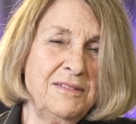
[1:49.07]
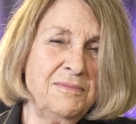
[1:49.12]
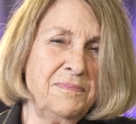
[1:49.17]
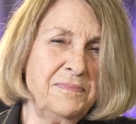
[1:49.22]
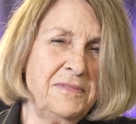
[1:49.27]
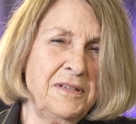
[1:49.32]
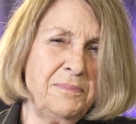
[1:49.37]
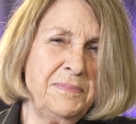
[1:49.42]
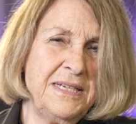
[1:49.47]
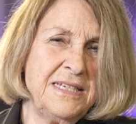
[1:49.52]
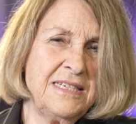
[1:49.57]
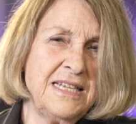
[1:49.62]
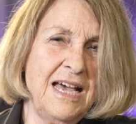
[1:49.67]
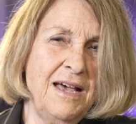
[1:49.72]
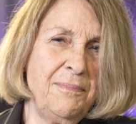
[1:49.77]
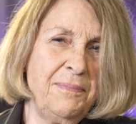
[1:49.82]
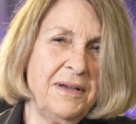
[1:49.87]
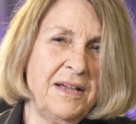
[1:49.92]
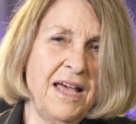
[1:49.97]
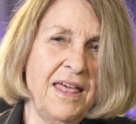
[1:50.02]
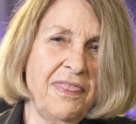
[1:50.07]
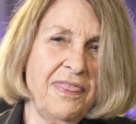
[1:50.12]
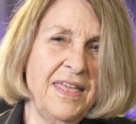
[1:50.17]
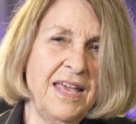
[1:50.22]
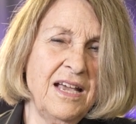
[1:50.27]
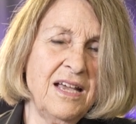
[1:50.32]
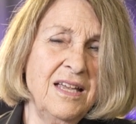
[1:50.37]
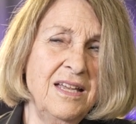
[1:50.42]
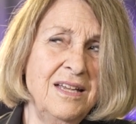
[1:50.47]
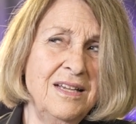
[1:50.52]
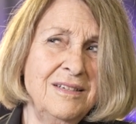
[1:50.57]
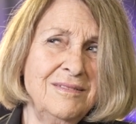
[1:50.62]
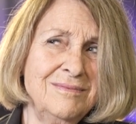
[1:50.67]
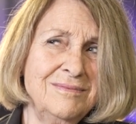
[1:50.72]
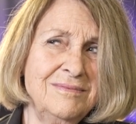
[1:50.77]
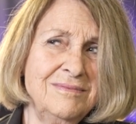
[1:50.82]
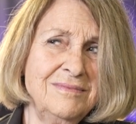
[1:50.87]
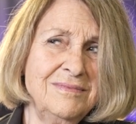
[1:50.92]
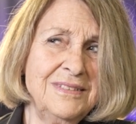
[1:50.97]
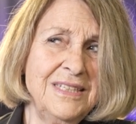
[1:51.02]
there'll be a topic I think,
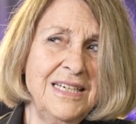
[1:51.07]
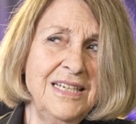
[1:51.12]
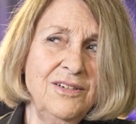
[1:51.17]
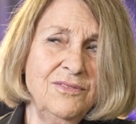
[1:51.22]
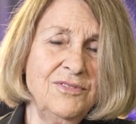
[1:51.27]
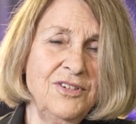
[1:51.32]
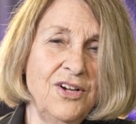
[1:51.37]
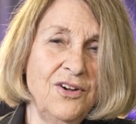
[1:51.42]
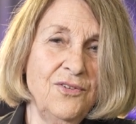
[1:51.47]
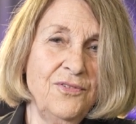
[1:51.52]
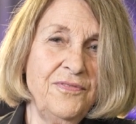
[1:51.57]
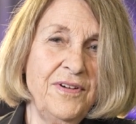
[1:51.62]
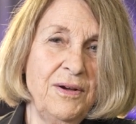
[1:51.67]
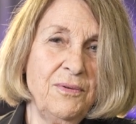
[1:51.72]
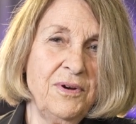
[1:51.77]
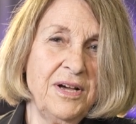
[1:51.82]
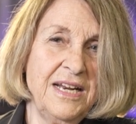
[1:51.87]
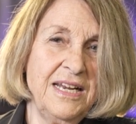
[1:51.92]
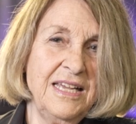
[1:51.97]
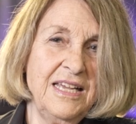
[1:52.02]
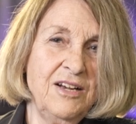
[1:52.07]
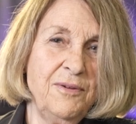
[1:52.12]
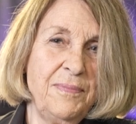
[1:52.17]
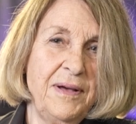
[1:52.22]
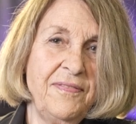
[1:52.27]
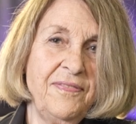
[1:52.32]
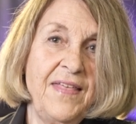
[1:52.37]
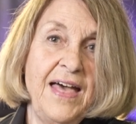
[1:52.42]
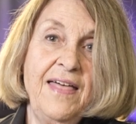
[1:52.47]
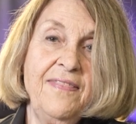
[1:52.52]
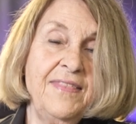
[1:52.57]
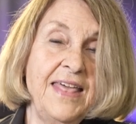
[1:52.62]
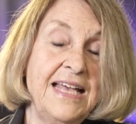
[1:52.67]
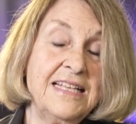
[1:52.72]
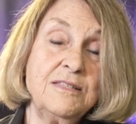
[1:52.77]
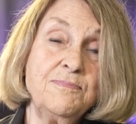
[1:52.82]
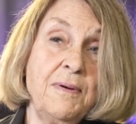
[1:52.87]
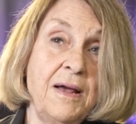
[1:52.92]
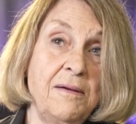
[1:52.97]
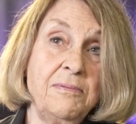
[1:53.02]
I don't know if I want to hear about that, and
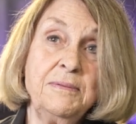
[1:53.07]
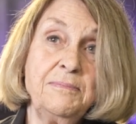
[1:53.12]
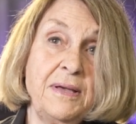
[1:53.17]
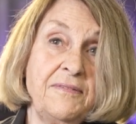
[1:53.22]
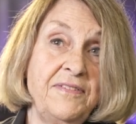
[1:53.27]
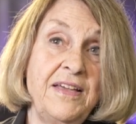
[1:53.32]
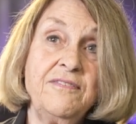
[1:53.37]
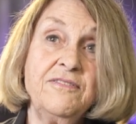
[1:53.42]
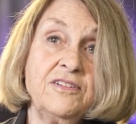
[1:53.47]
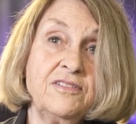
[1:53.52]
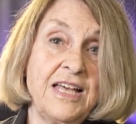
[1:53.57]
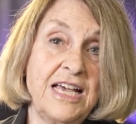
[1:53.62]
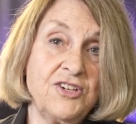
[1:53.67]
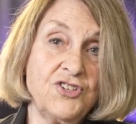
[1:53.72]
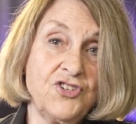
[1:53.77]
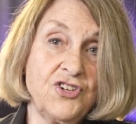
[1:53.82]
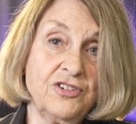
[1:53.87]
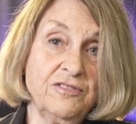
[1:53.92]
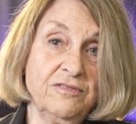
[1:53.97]
that's probably my favorite lecture.